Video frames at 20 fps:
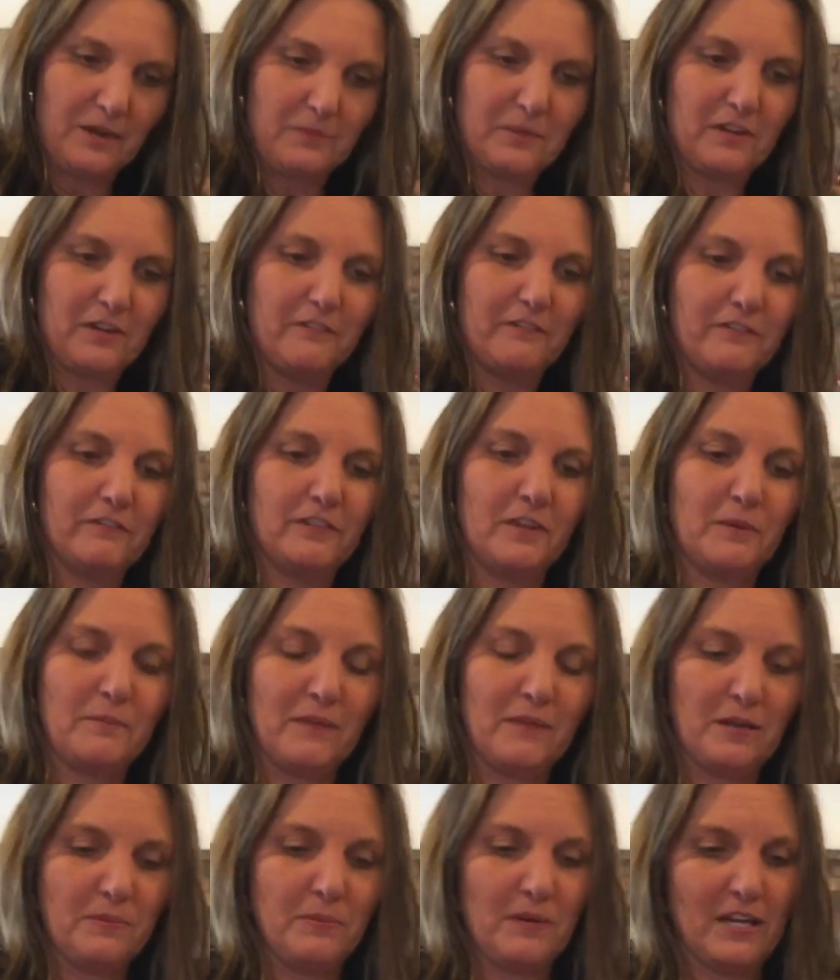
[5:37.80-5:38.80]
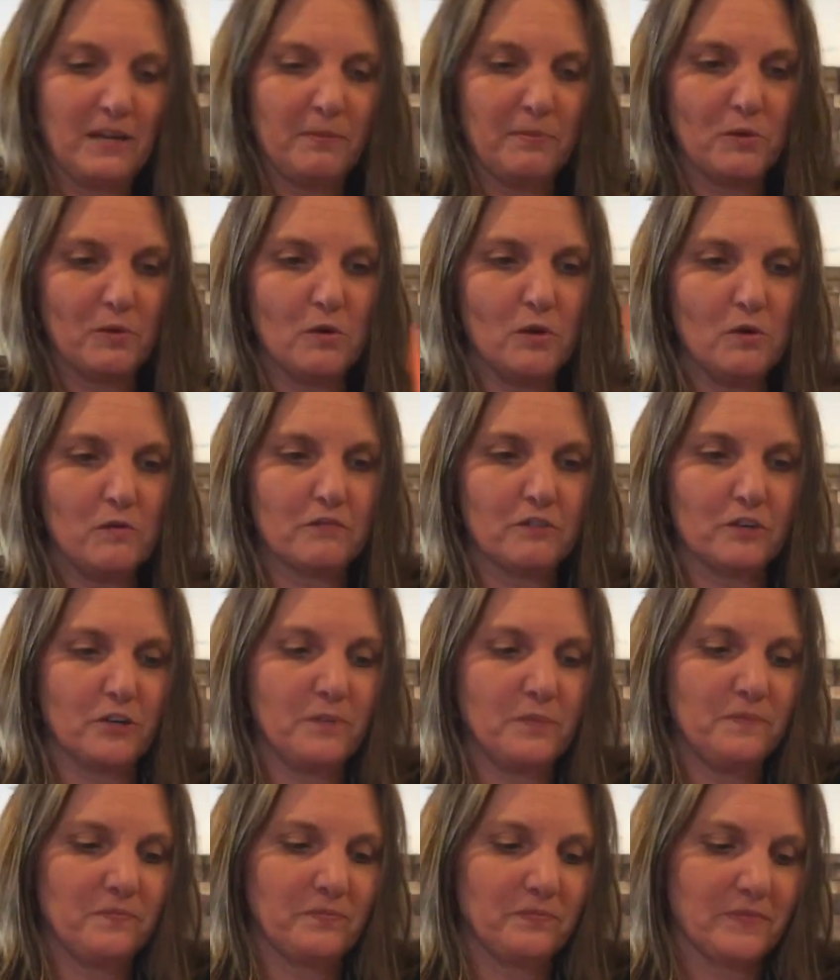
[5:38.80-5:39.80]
I'm going to flip my paper over.